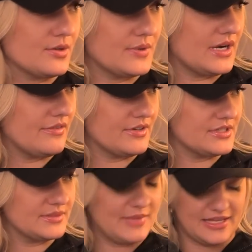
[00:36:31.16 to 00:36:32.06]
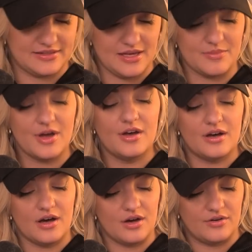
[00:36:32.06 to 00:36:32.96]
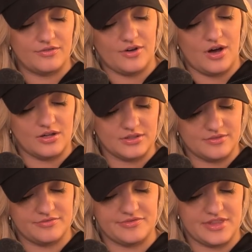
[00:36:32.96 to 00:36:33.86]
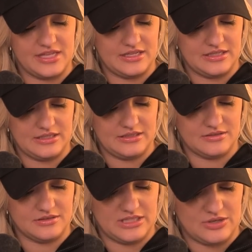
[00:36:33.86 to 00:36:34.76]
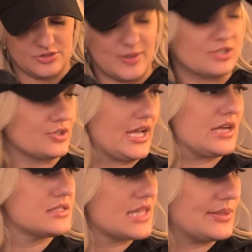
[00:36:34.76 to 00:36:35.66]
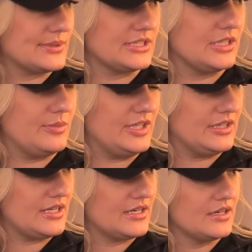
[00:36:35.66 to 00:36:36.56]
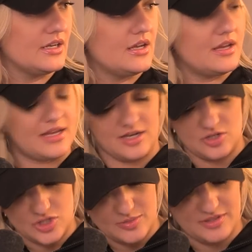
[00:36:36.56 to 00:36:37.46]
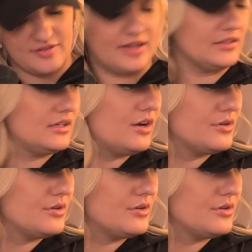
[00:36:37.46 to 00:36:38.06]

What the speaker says: or whatever to make them, of all of the, special guests that were going to be there. And Jimmy Fallon